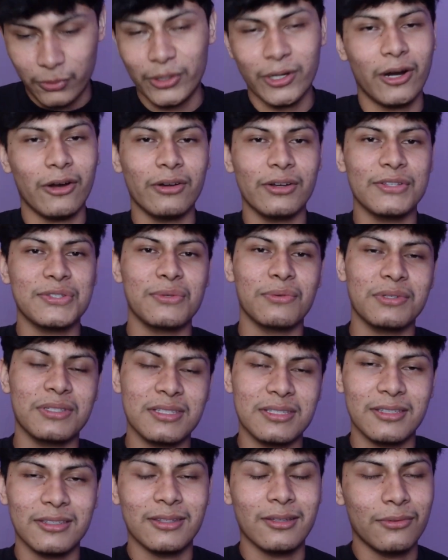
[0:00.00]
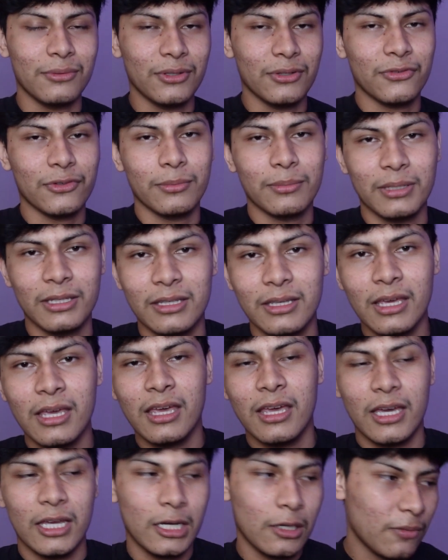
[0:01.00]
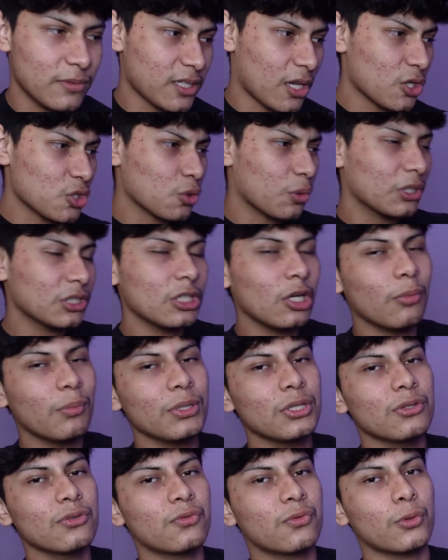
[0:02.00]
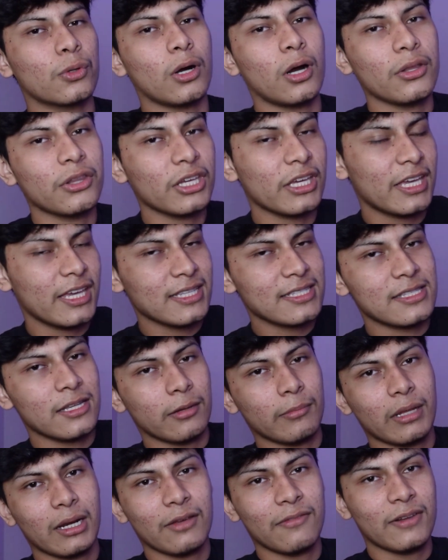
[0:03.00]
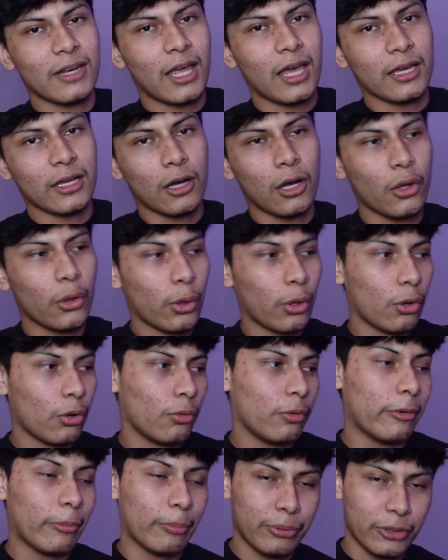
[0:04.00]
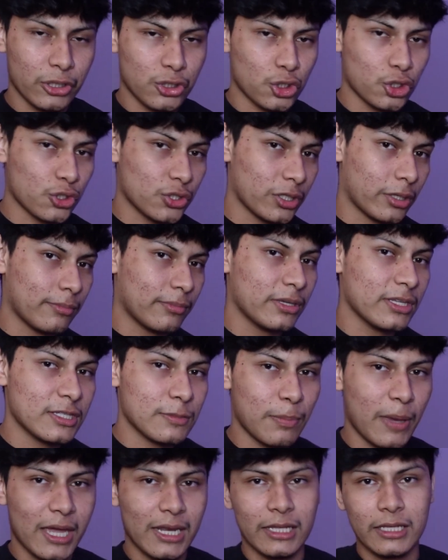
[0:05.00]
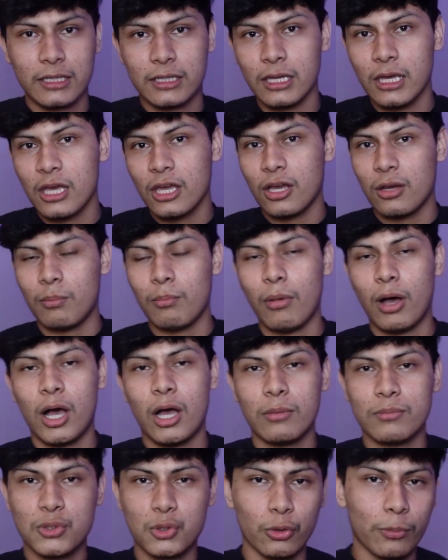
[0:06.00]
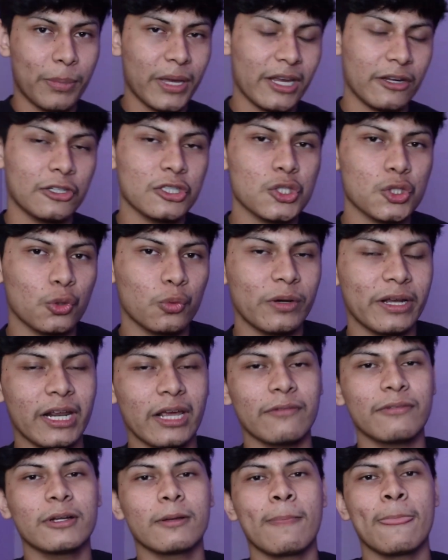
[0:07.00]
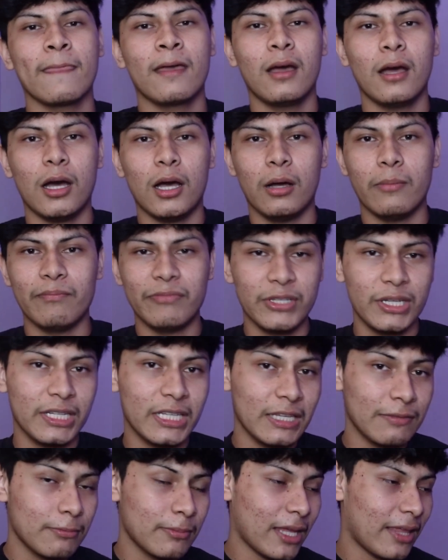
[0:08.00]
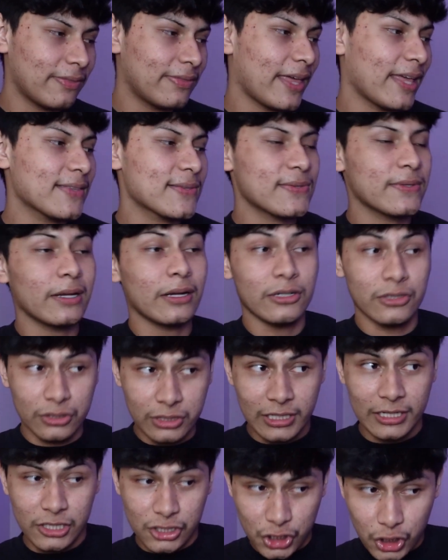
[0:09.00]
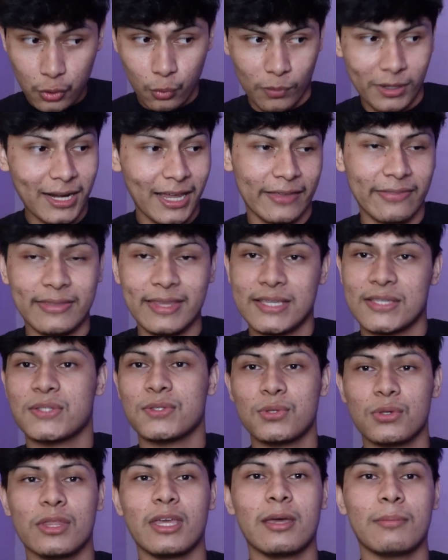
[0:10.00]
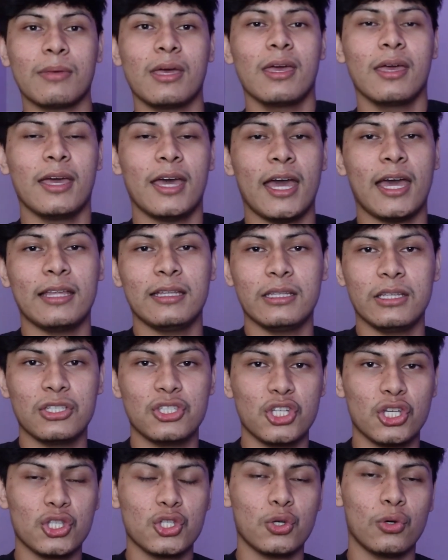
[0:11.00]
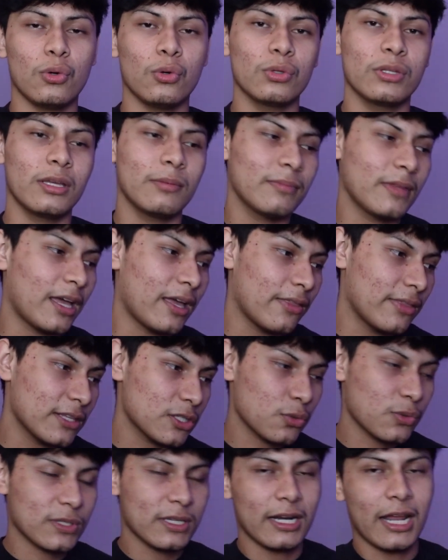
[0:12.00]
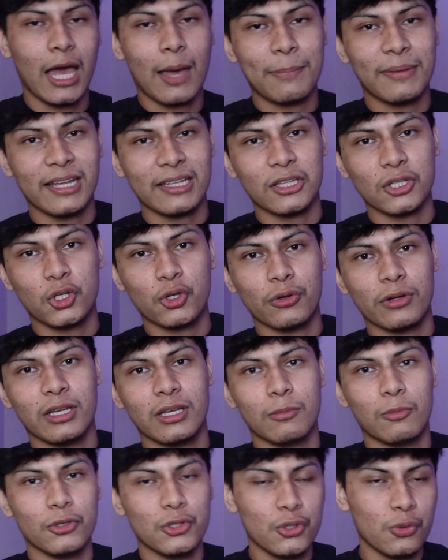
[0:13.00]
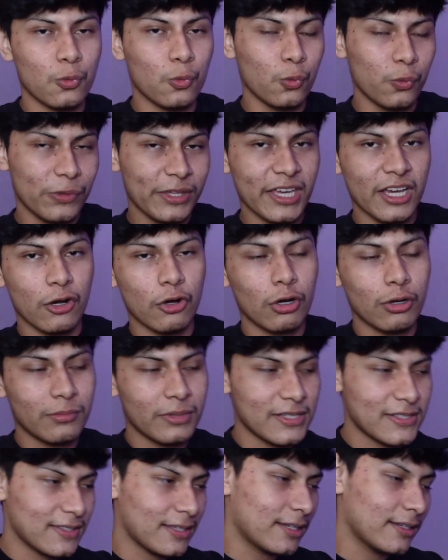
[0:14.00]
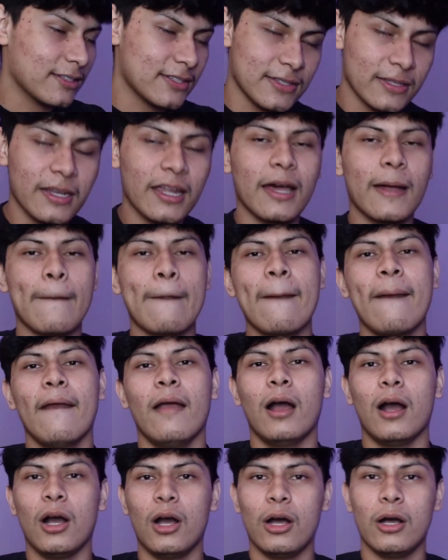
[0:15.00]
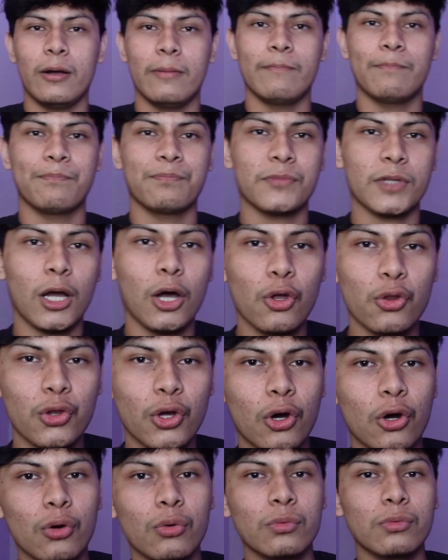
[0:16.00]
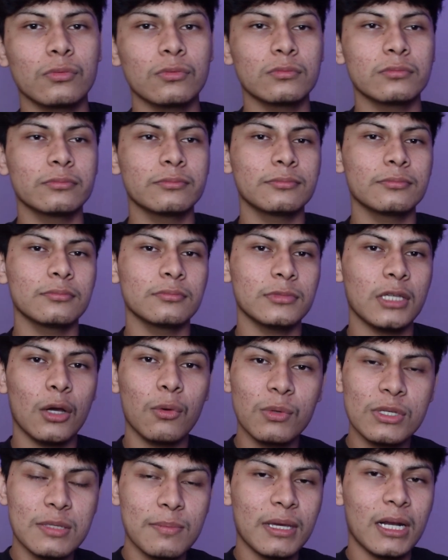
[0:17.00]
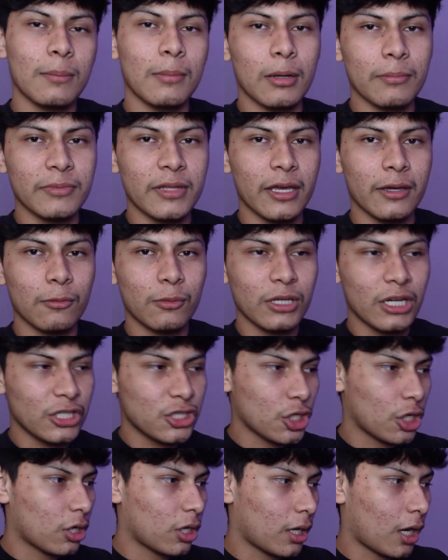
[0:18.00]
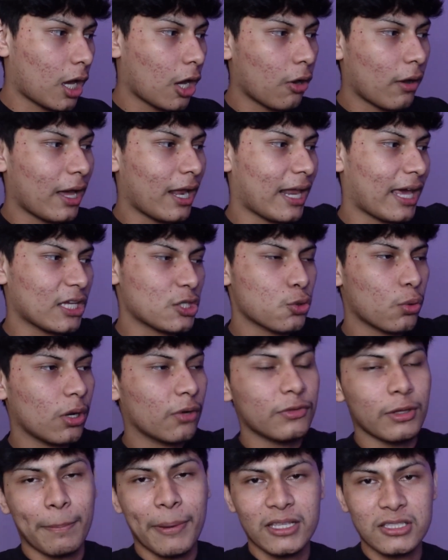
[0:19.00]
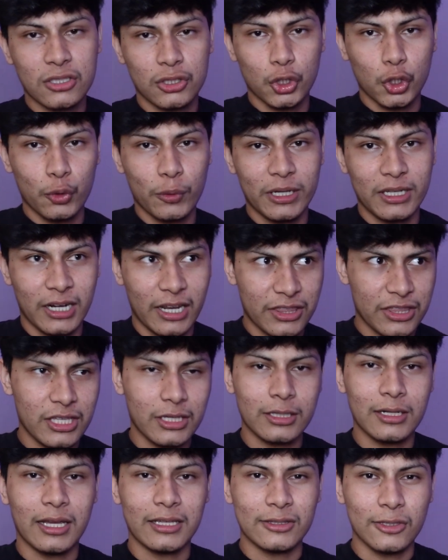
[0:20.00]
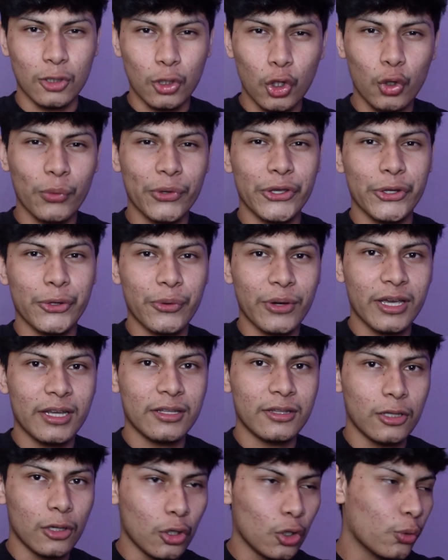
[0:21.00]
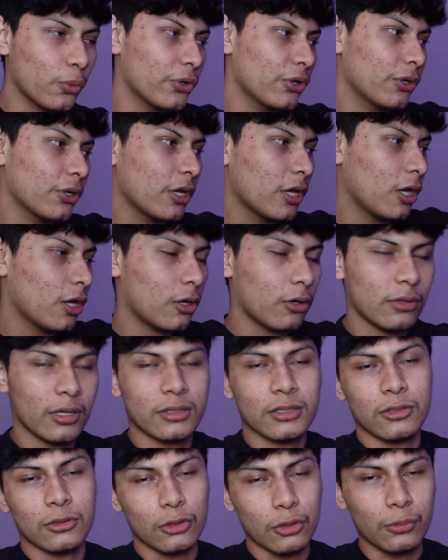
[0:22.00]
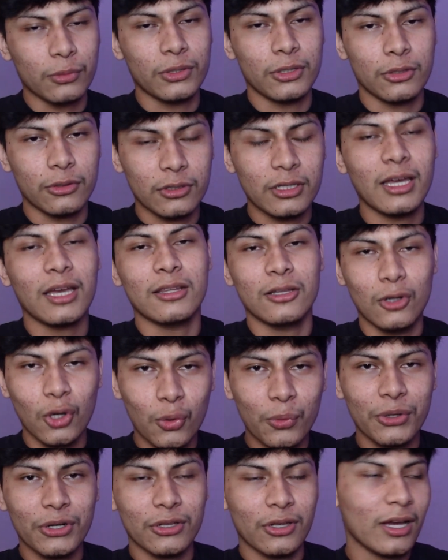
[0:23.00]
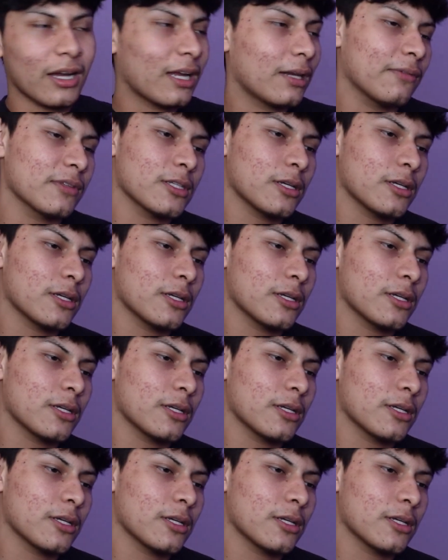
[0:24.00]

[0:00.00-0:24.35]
regardless, it was just a W for me. And that was also a W for all the kids there. I'm not even lying. Although I'm pretty sure some Hispanic moms or parents or whatever um, did give them that dead stare and legit went like this to them and legit told them him that this was gonna happen at the crib when you when we get home, this and that, this and that. Um, although it was minimum day. We legit got out at like 12. Depends on the grade. I think like the lower you grade, the lower, or not the lower, the, yeah, the lower, I can't even